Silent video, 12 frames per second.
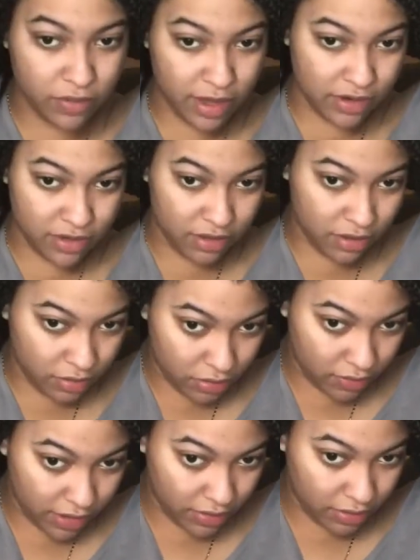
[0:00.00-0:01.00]
And I go
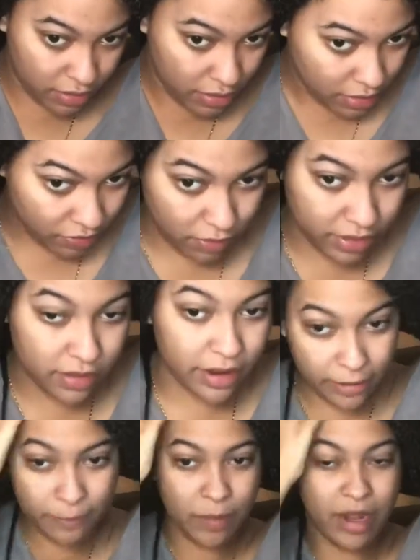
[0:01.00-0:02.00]
straight back, or is it
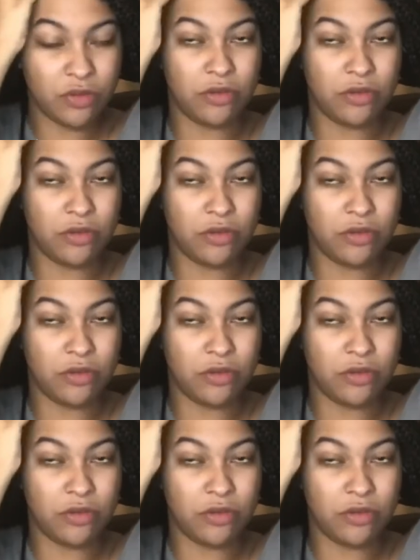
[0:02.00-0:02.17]
horizontally?